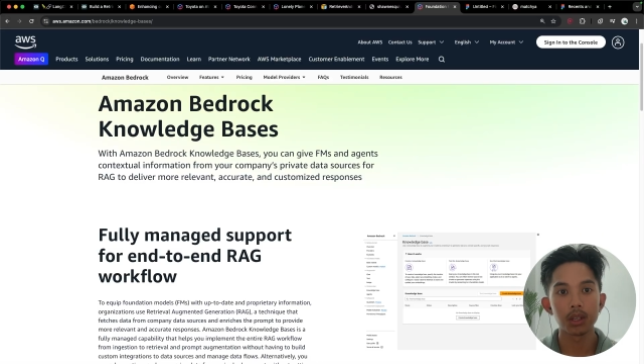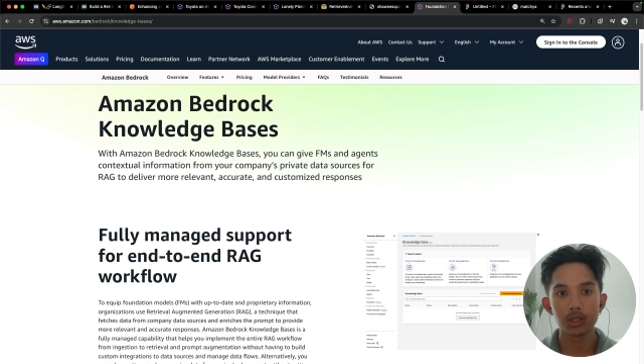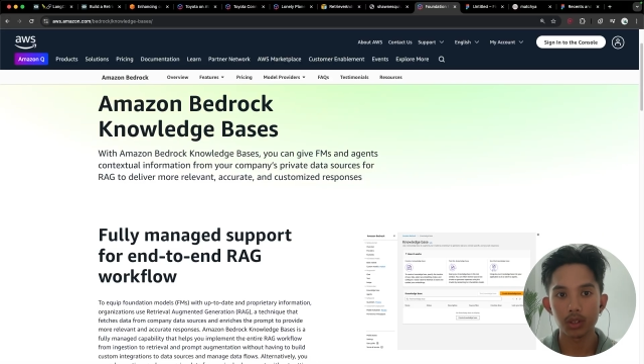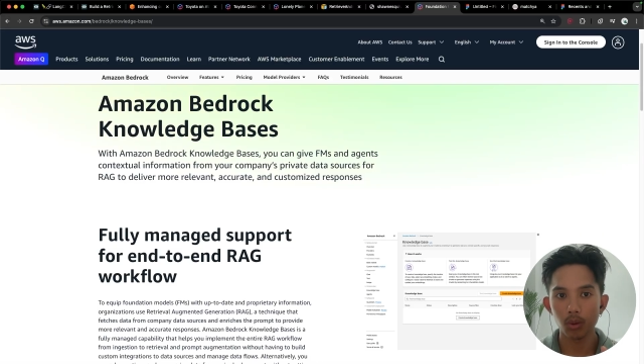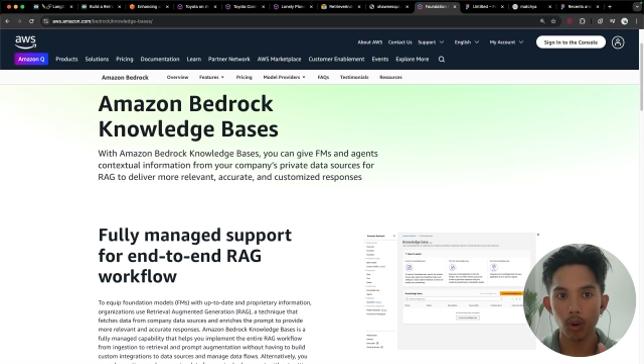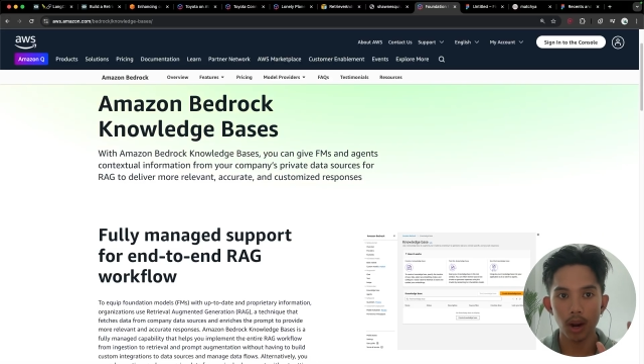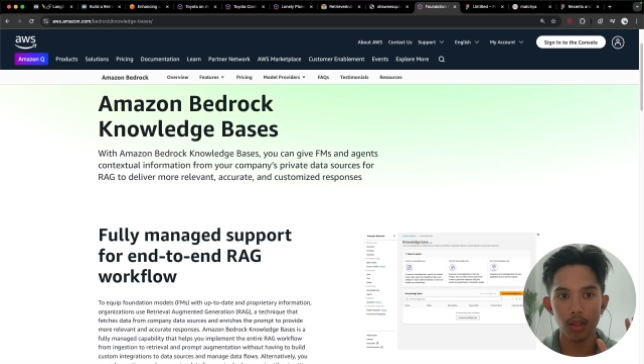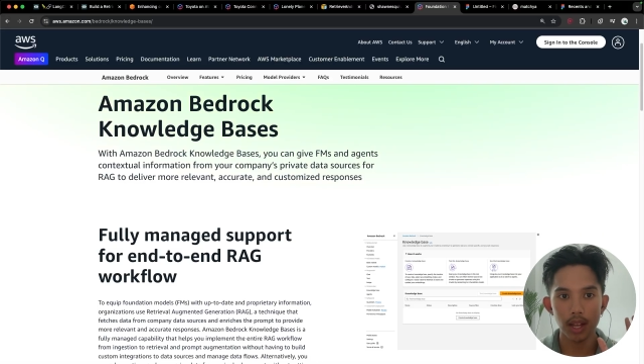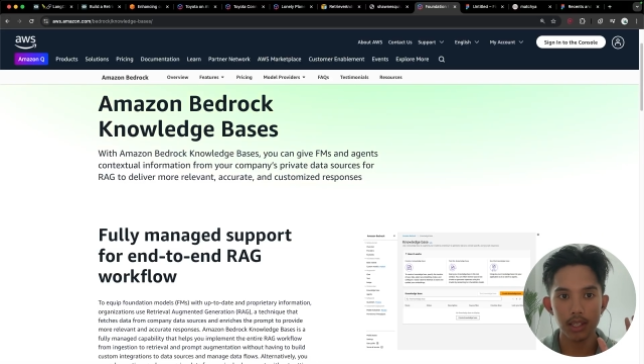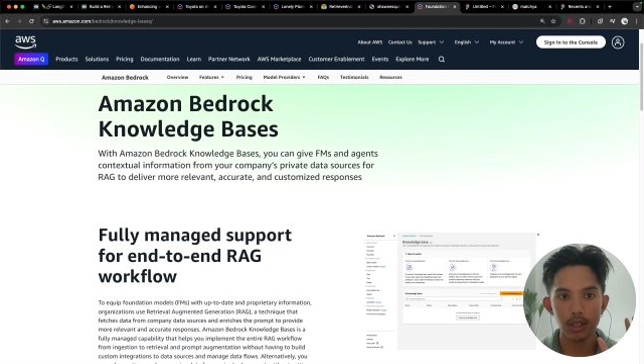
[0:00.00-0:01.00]
So while
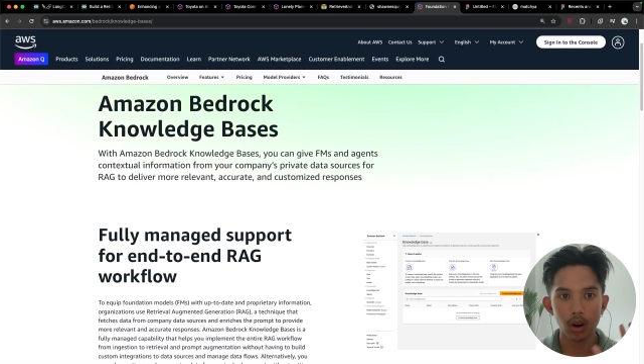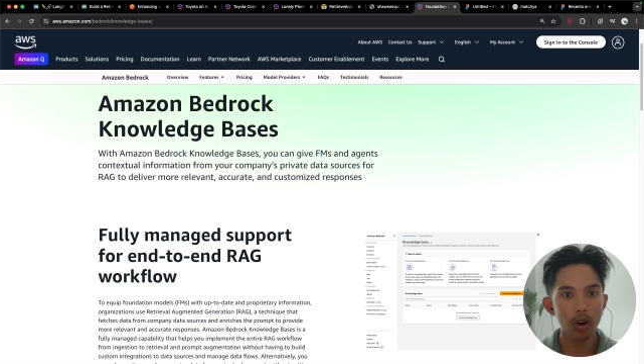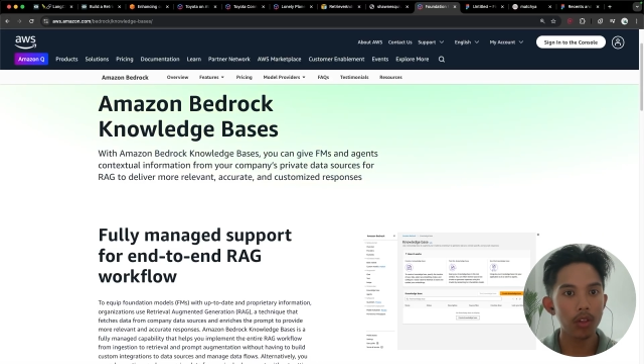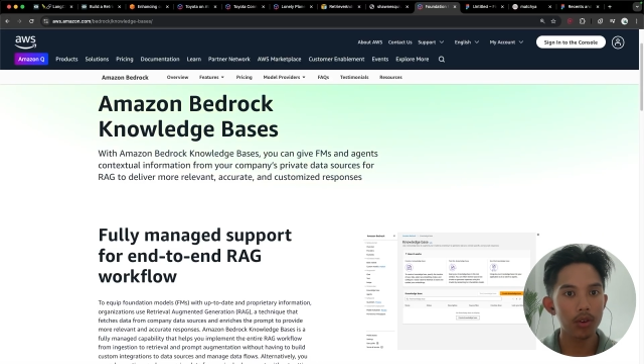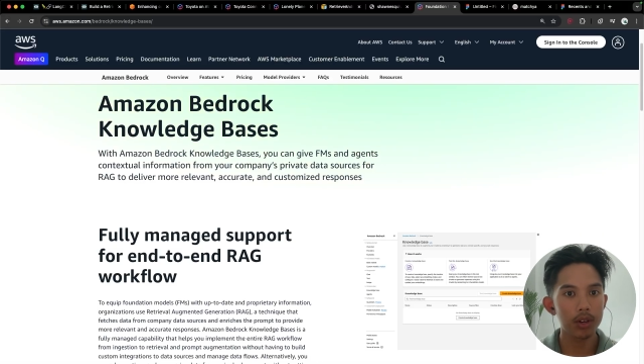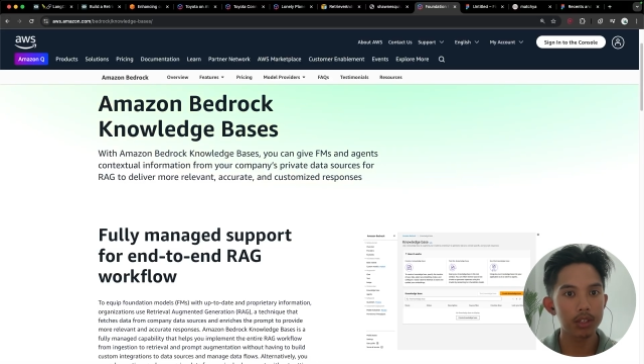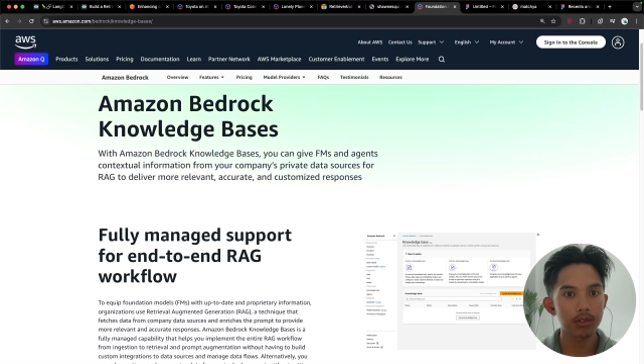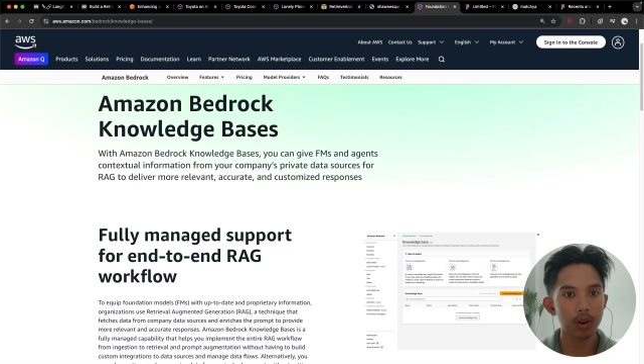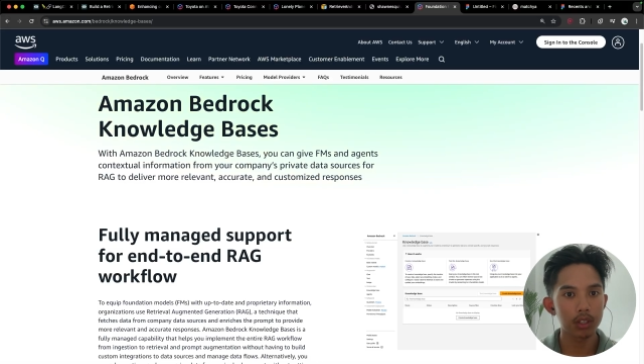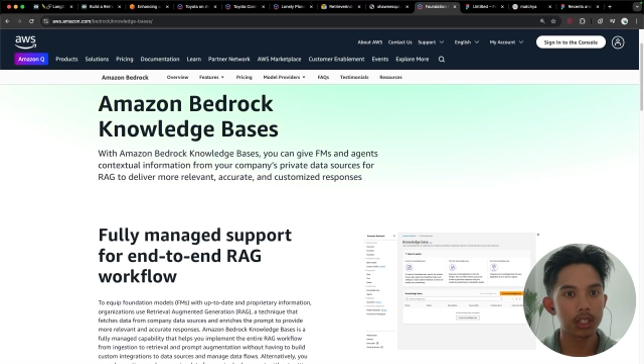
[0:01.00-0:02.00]
that's all there is
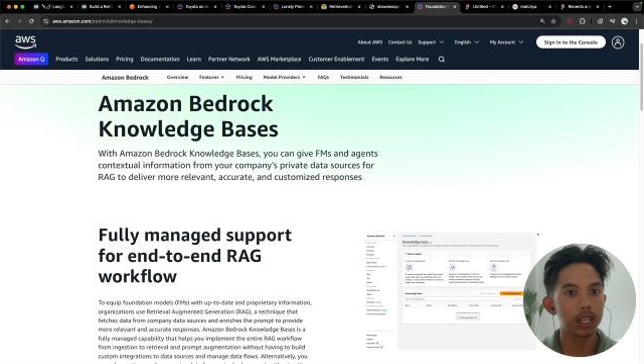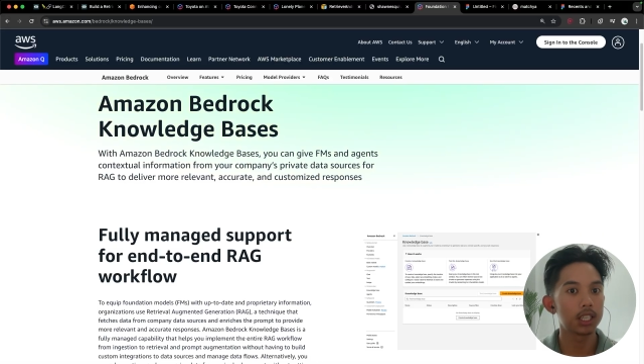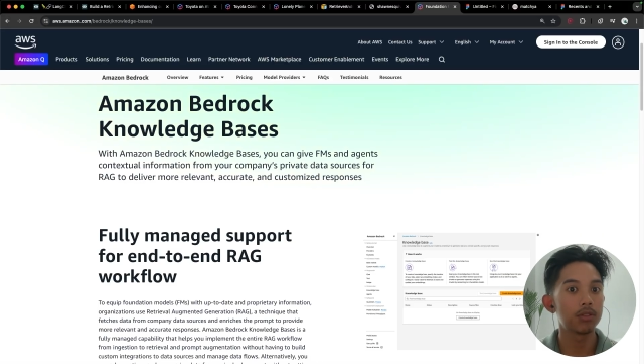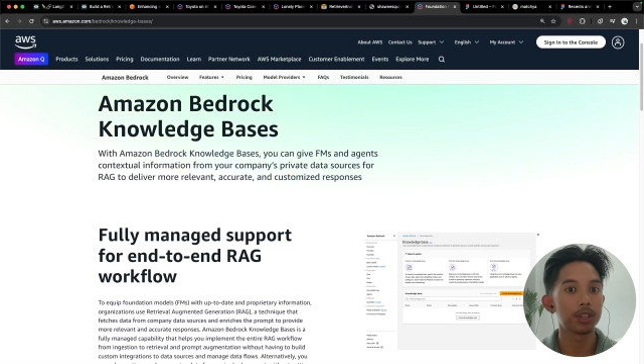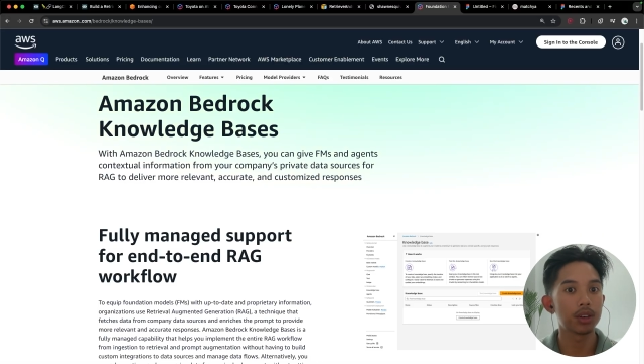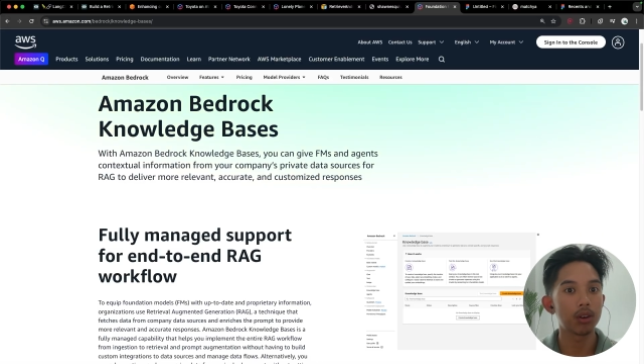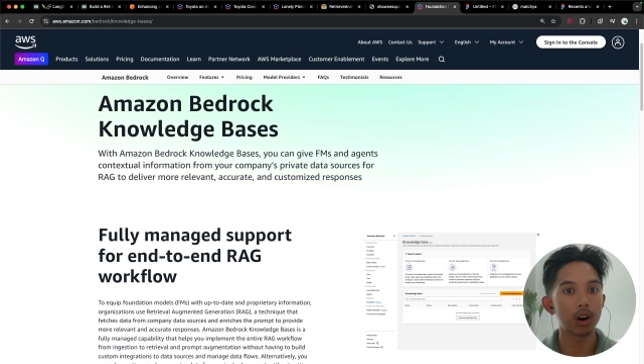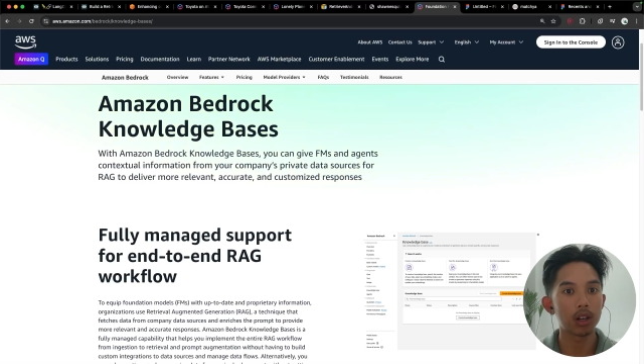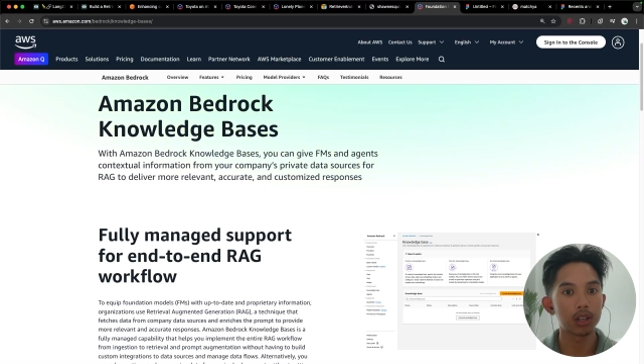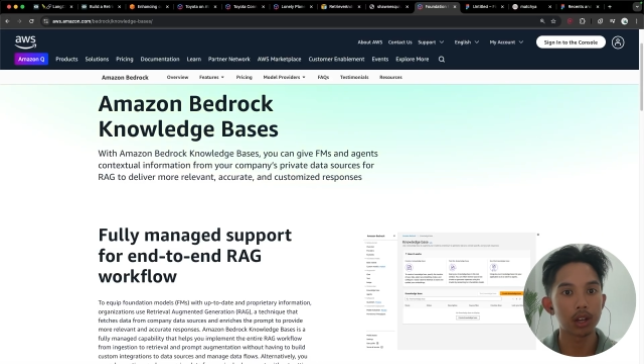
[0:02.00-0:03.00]
for today's video
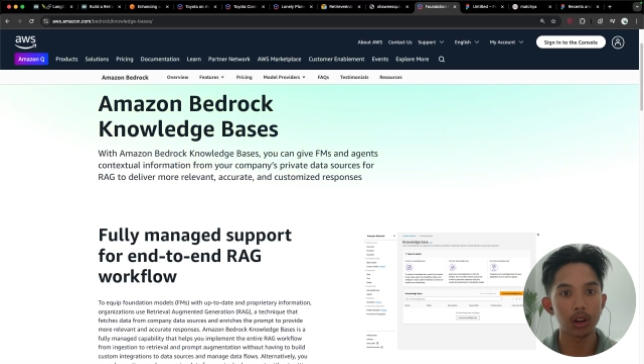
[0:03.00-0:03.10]
on